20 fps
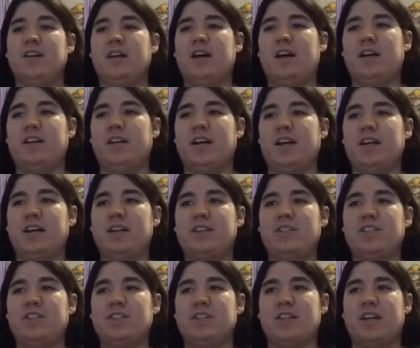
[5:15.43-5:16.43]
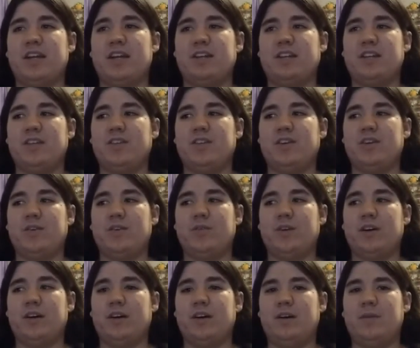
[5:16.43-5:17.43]
I, I, I just liked it, though.
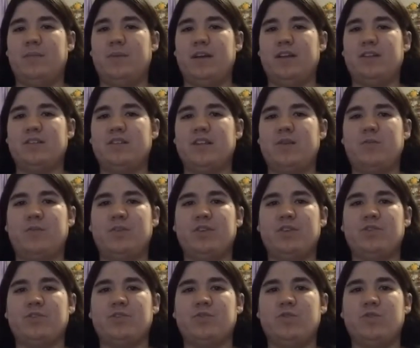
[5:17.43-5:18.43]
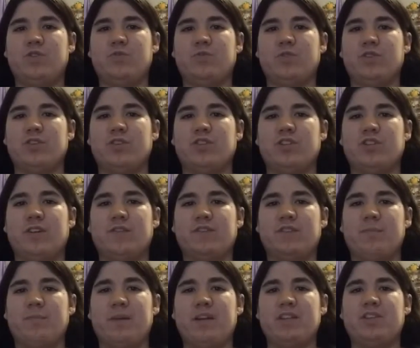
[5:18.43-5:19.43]
Um, and it's not one of those movies where it shoves
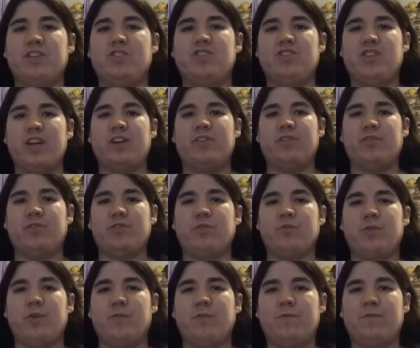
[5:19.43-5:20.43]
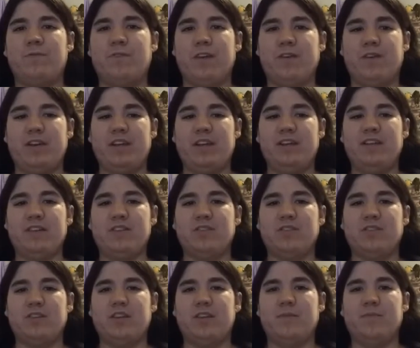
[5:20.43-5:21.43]
the message down your throat very
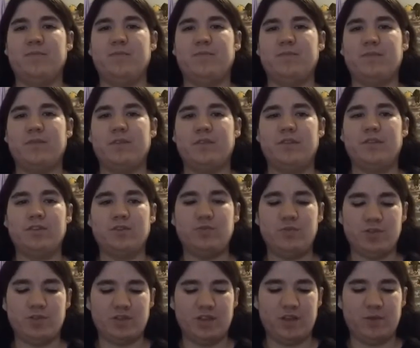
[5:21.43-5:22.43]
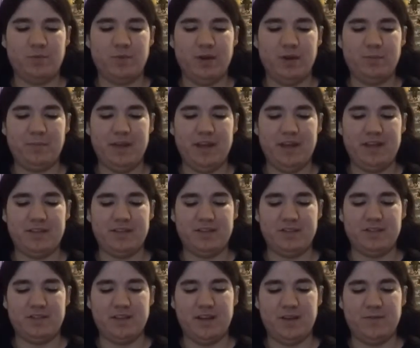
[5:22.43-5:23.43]
easily. This was, like, well-paced
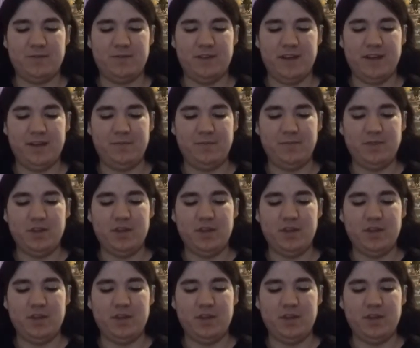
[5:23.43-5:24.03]
and stuff, and